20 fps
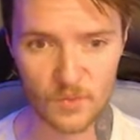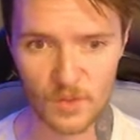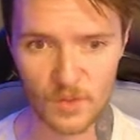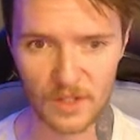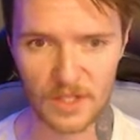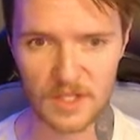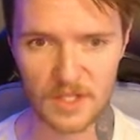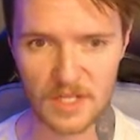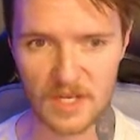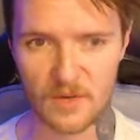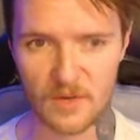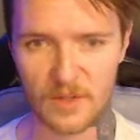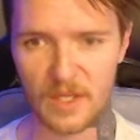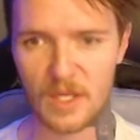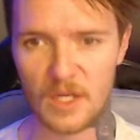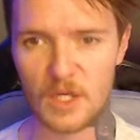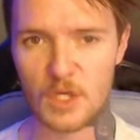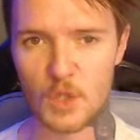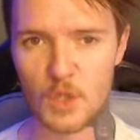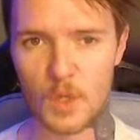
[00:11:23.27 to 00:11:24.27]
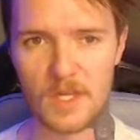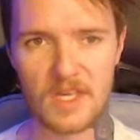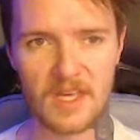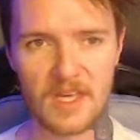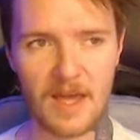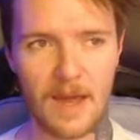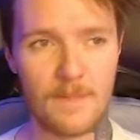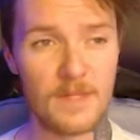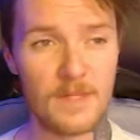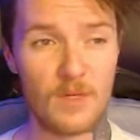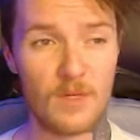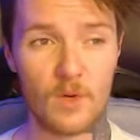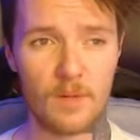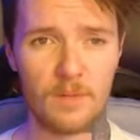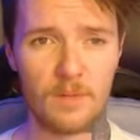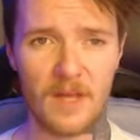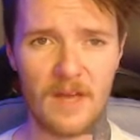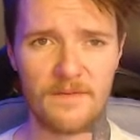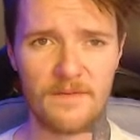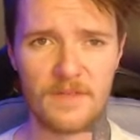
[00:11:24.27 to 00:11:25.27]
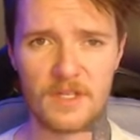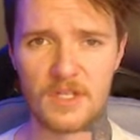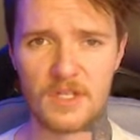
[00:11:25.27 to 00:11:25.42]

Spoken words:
really genuinely enjoy the games and you want to play it for the